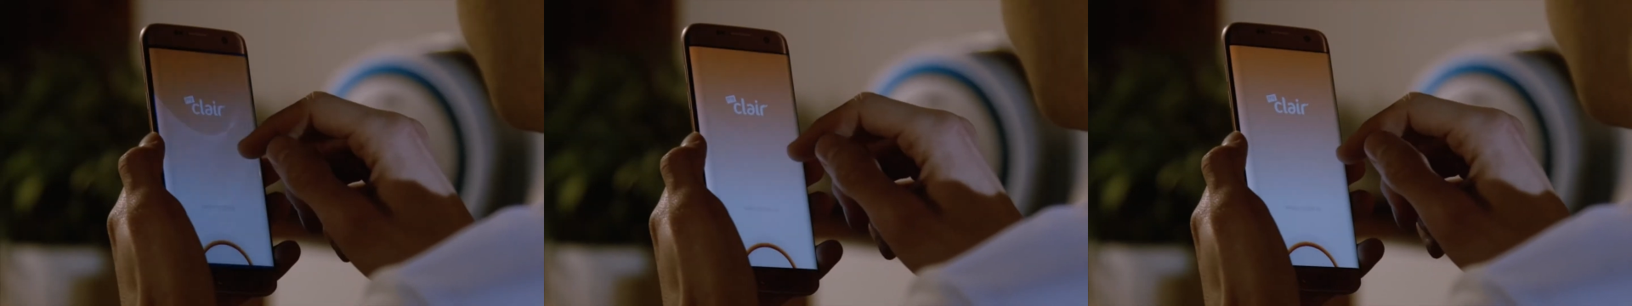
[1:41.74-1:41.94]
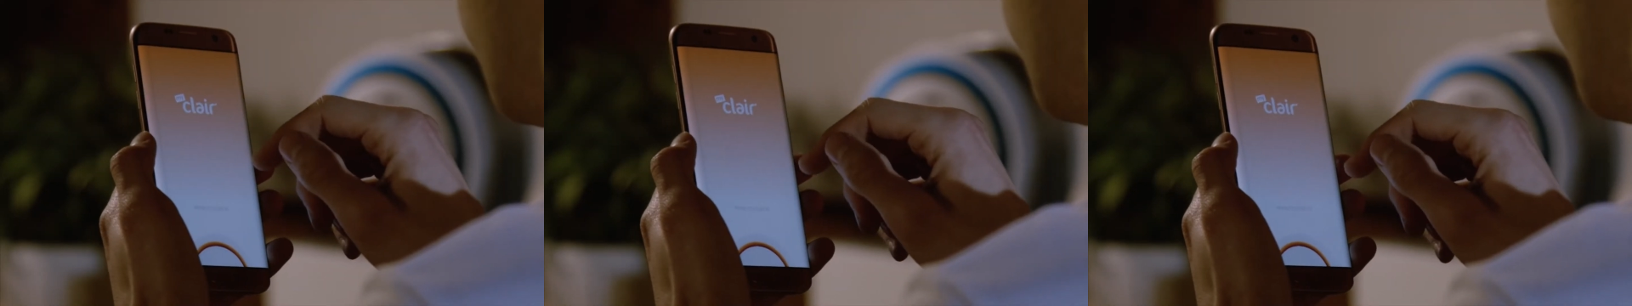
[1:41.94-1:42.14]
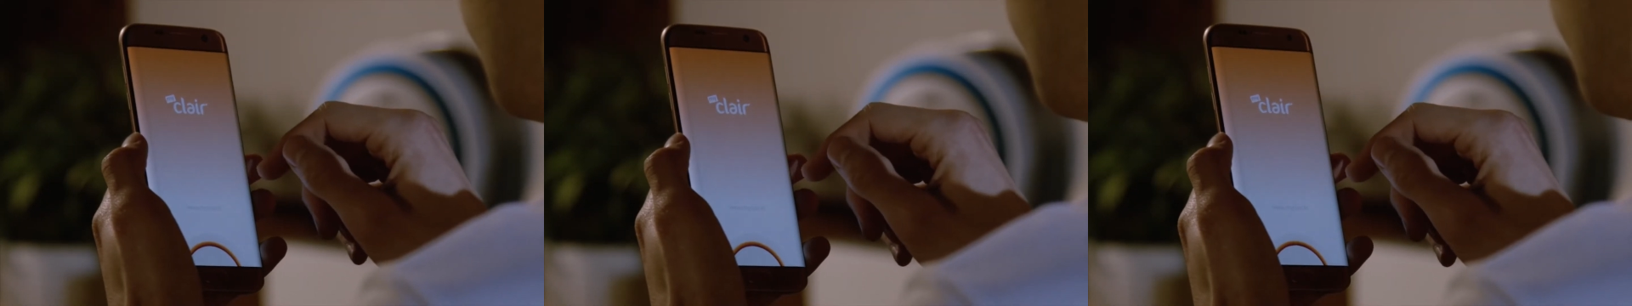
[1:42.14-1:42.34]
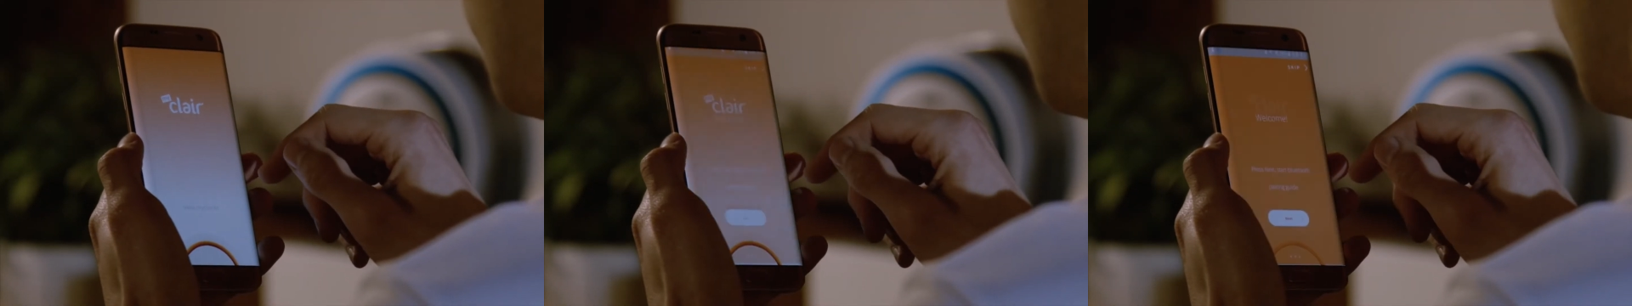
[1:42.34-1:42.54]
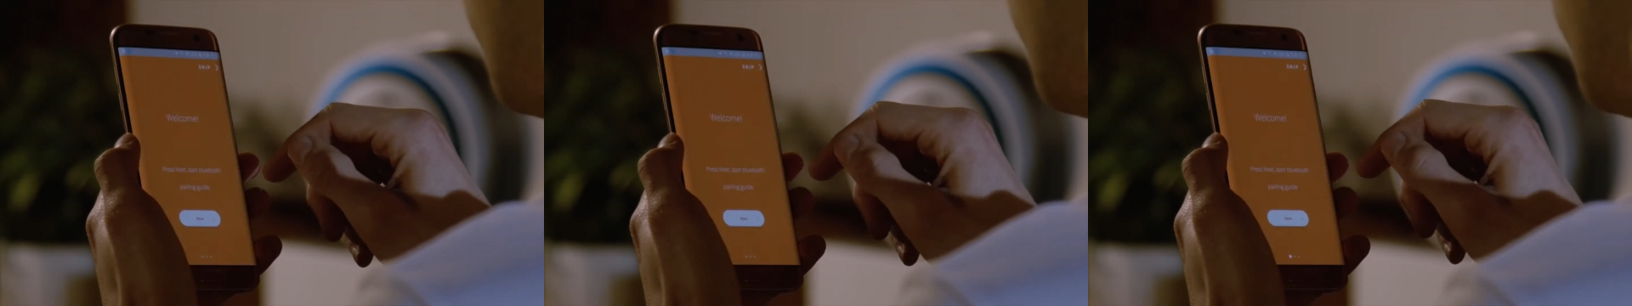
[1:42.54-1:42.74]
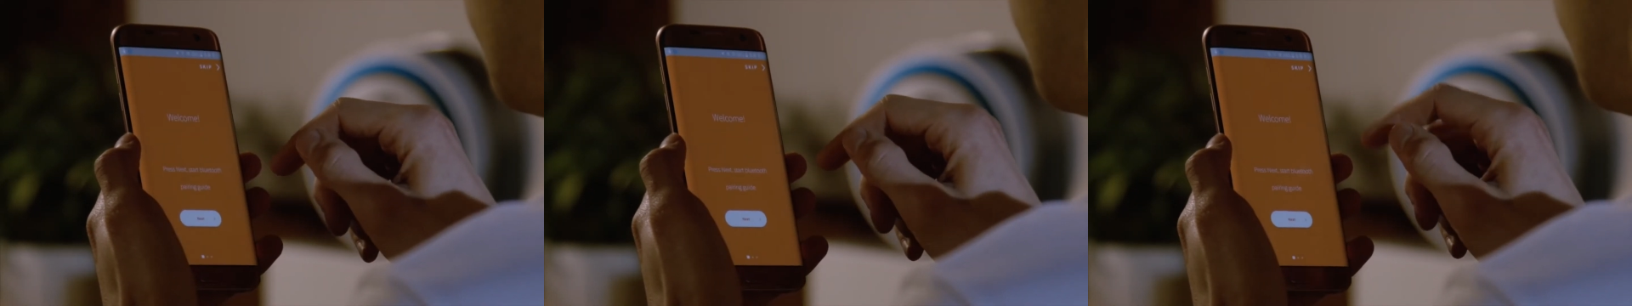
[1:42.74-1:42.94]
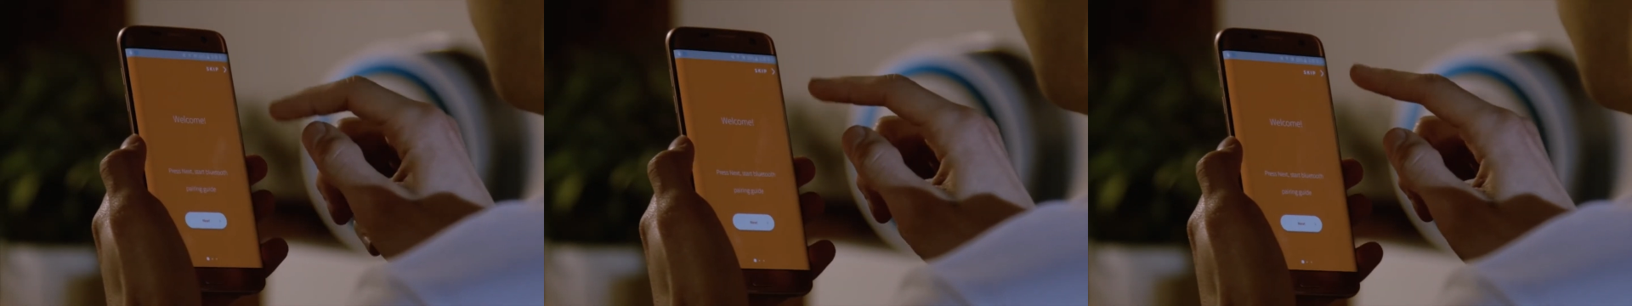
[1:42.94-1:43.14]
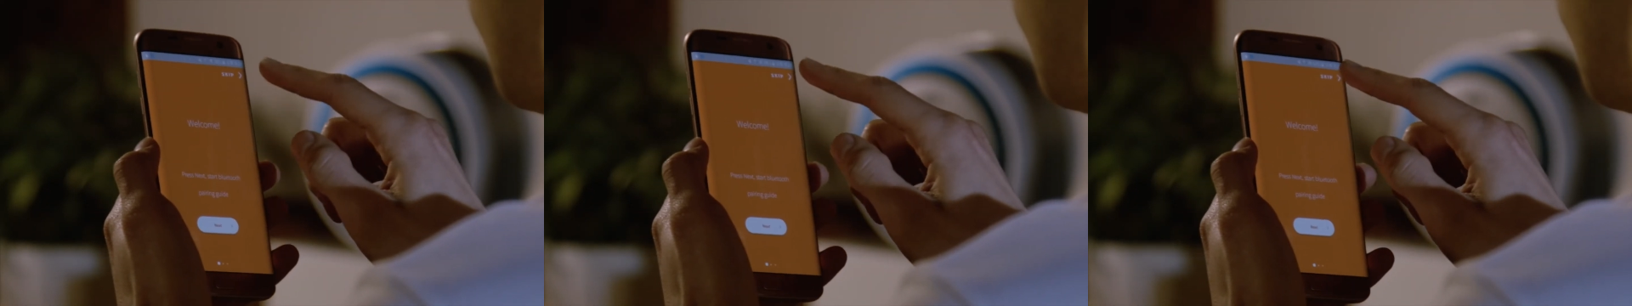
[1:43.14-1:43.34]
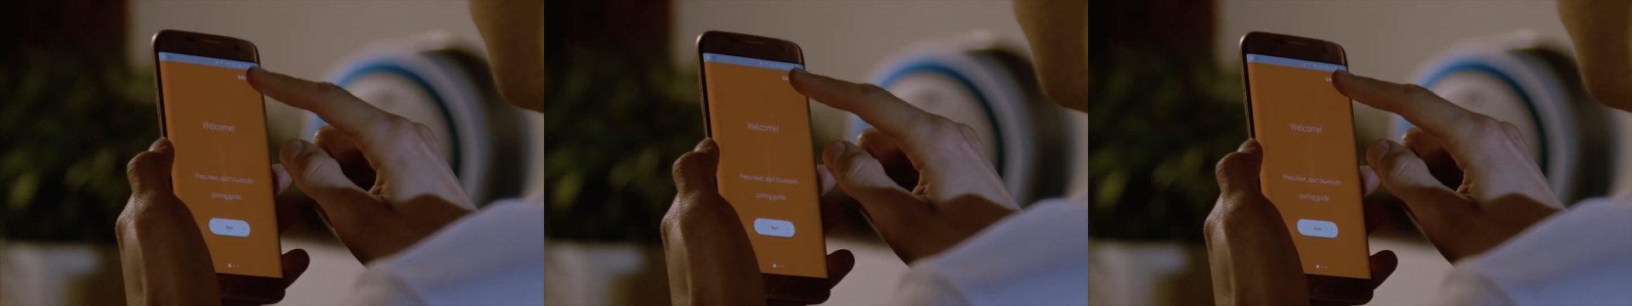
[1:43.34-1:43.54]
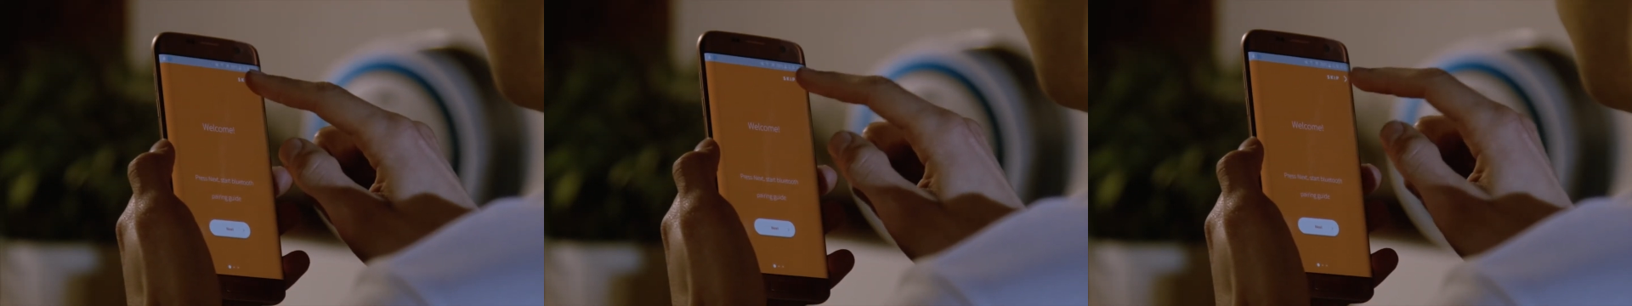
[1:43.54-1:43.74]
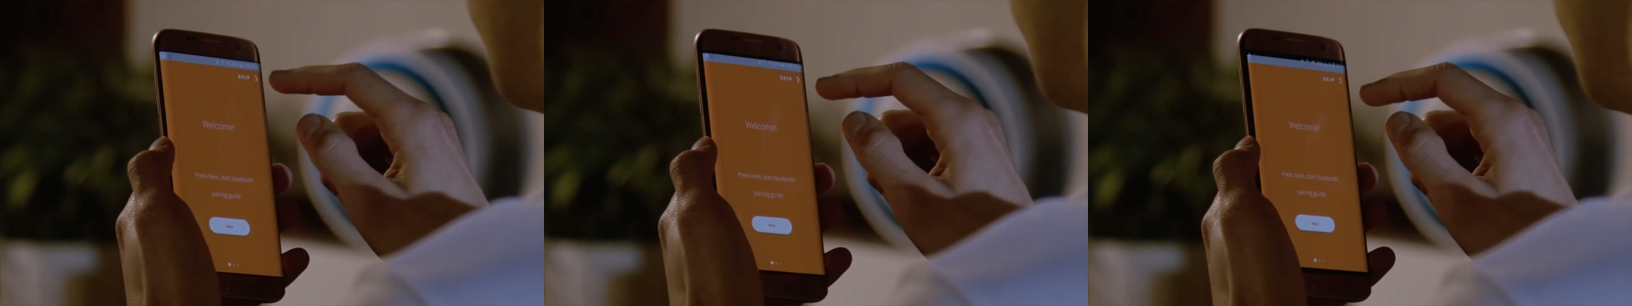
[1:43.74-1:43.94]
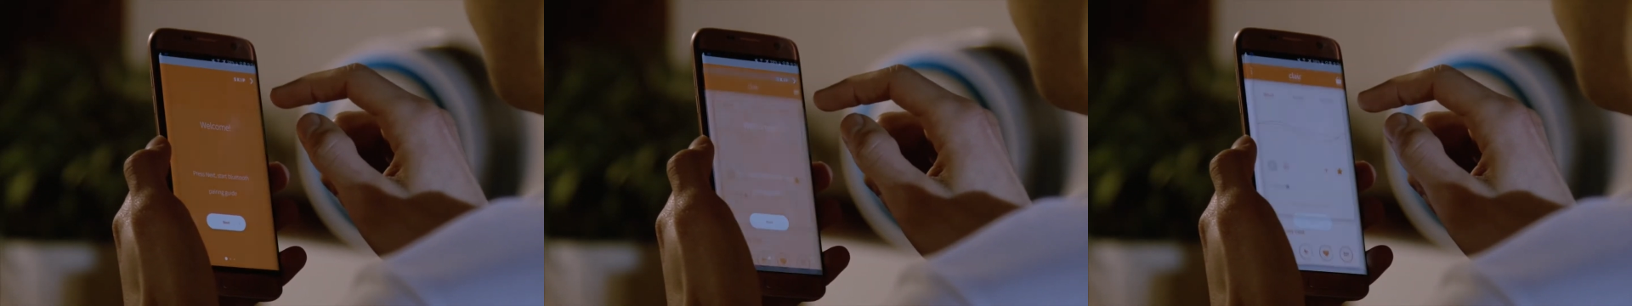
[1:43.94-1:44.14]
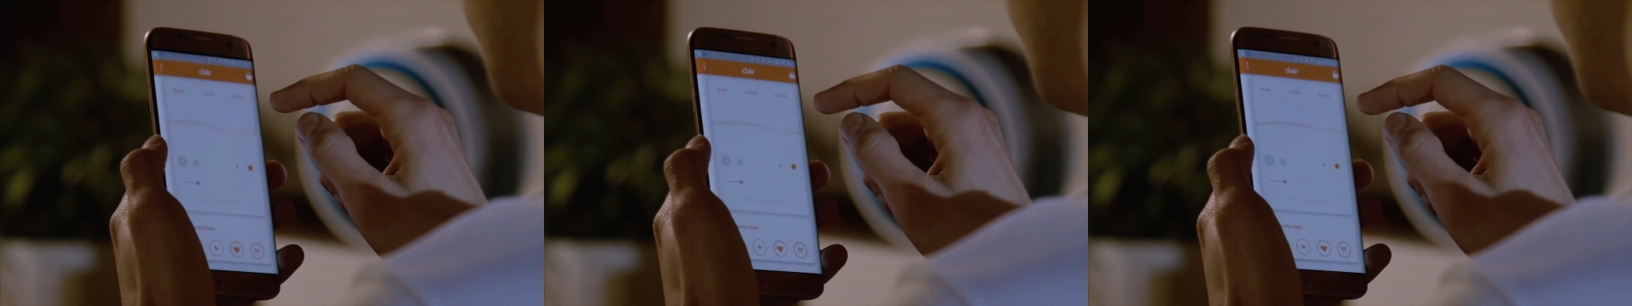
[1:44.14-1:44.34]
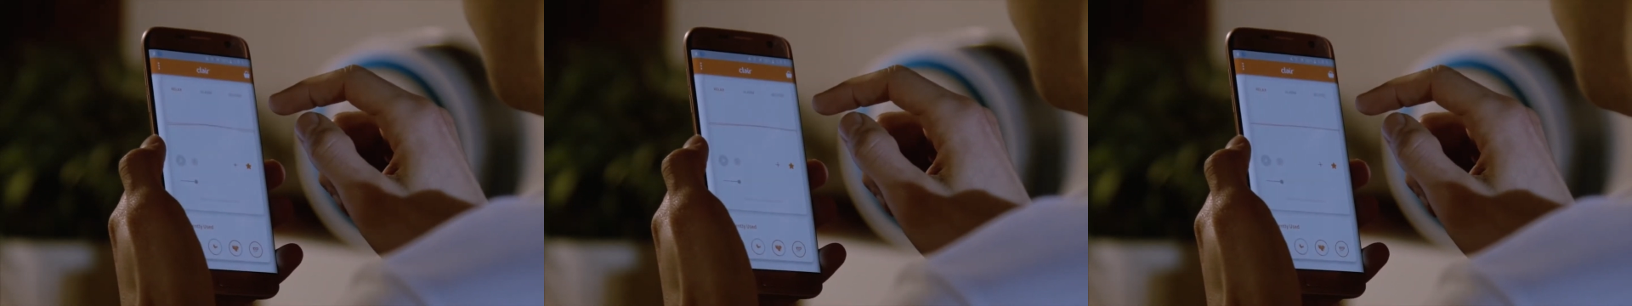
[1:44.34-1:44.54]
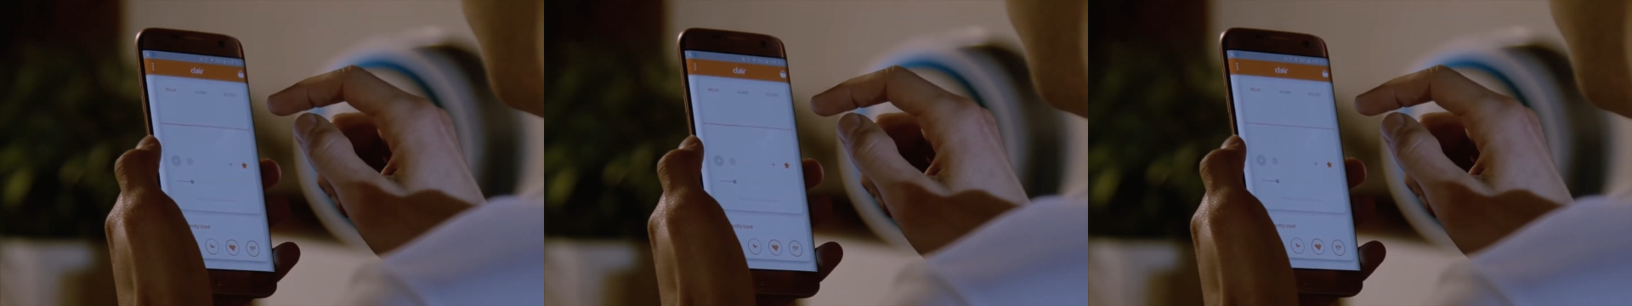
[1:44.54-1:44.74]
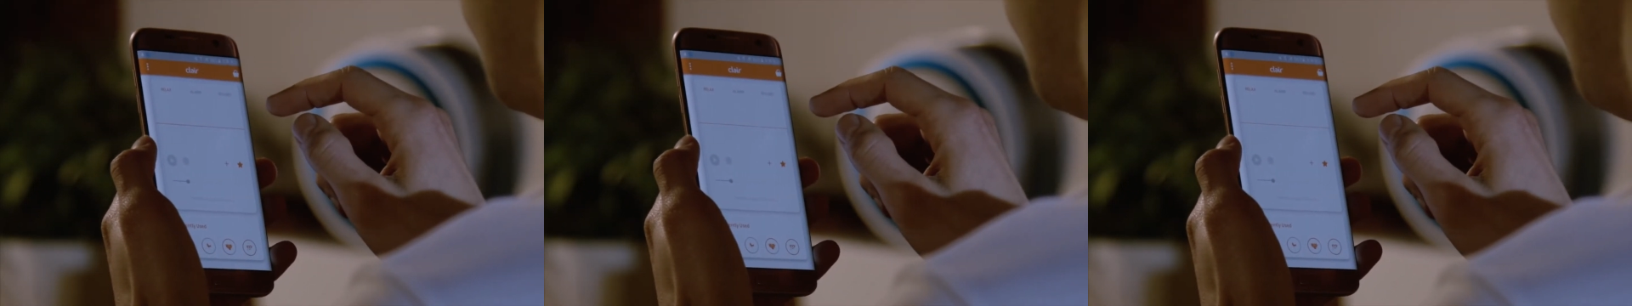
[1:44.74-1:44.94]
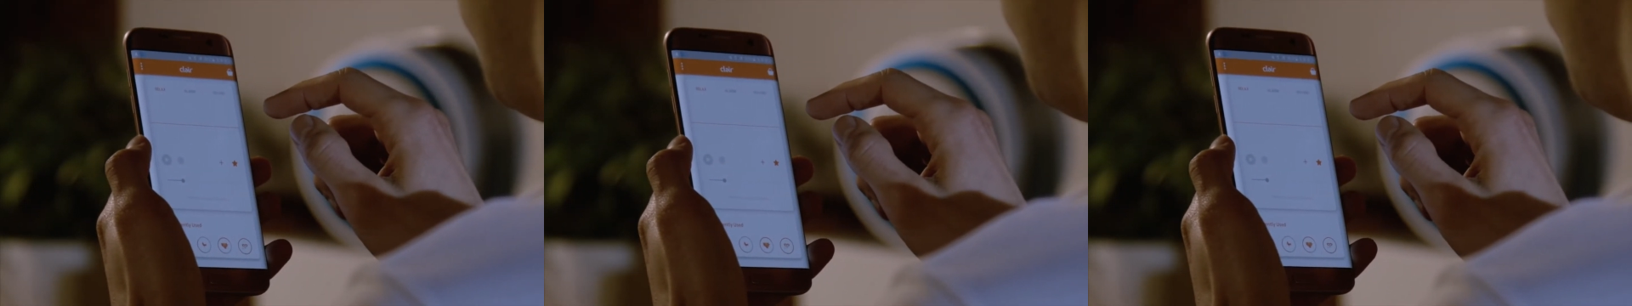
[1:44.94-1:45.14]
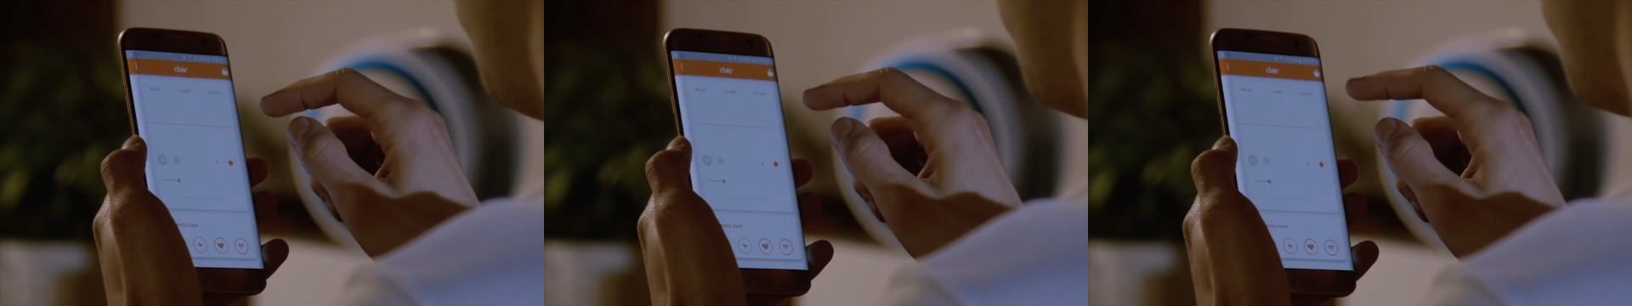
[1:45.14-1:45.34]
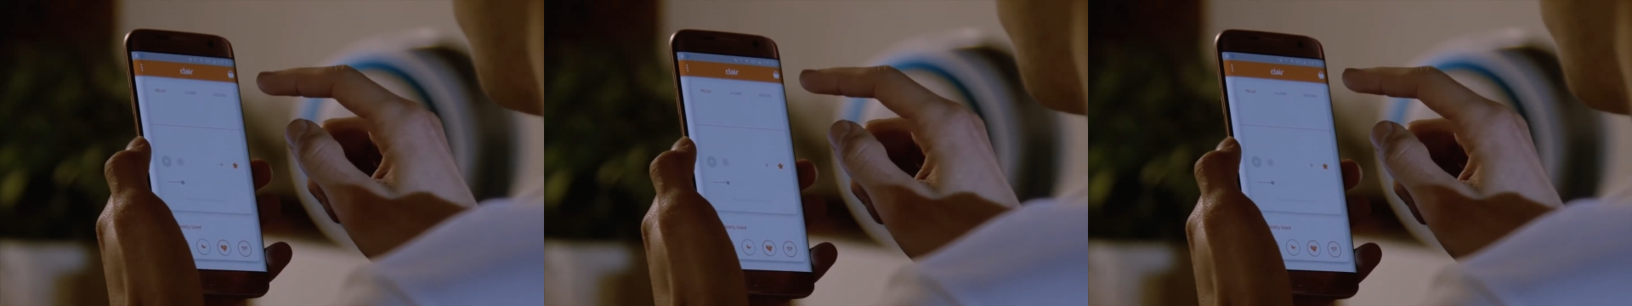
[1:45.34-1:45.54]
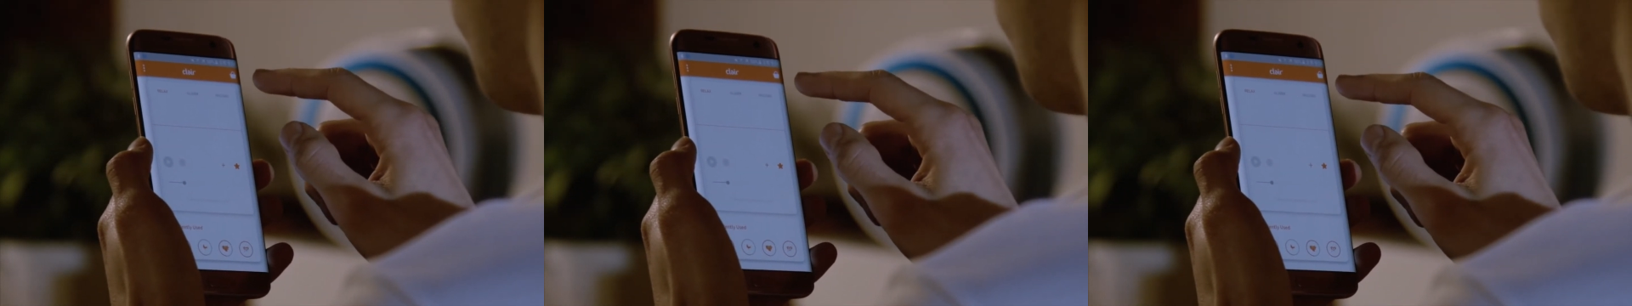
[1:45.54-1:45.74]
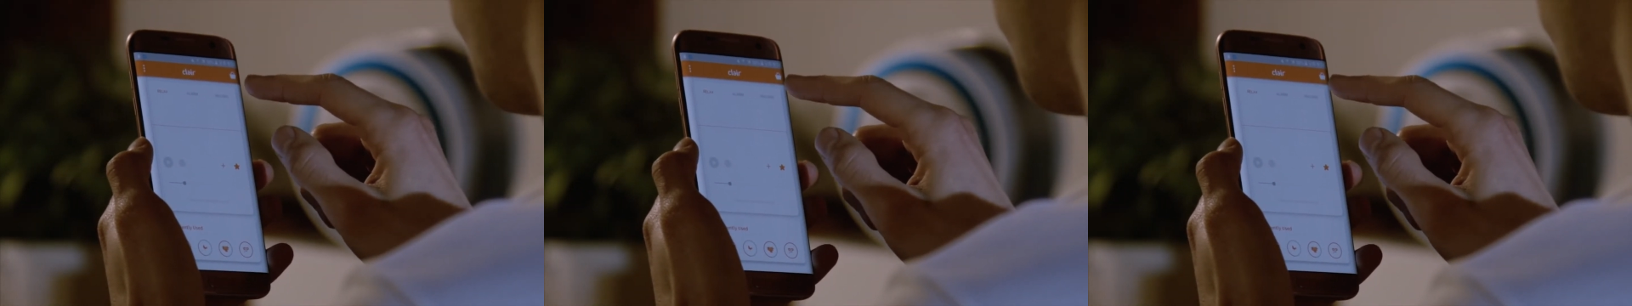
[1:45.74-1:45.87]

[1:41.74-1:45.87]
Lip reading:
No face is visible, so there are no lips to read.